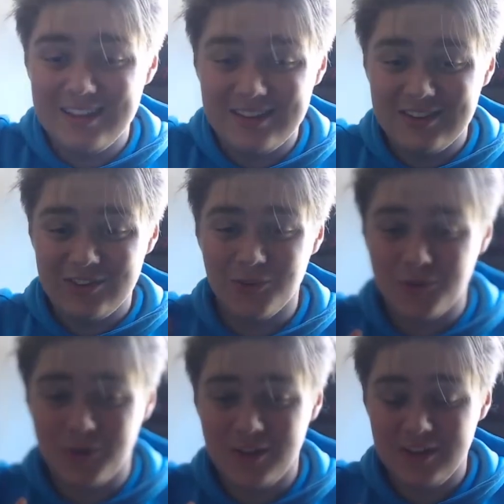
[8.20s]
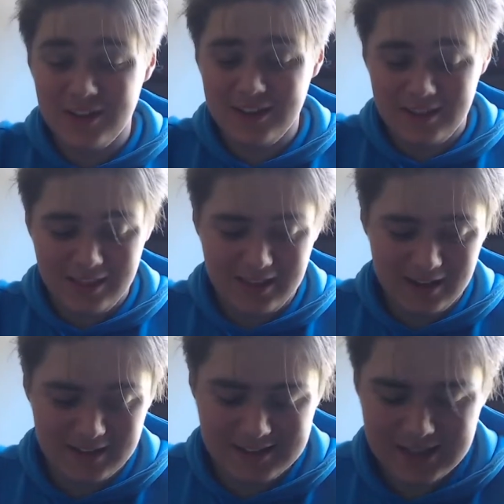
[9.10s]
So
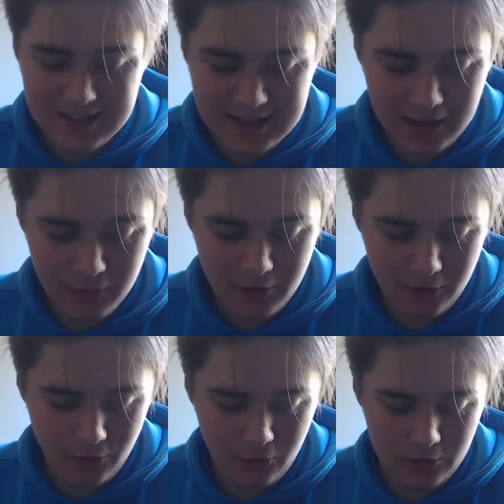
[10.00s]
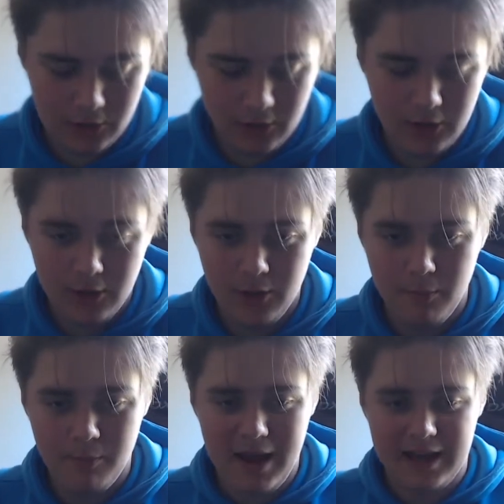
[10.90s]
guys, now we are all
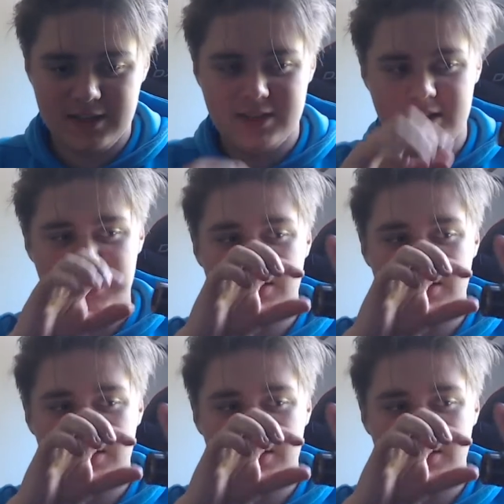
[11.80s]
matched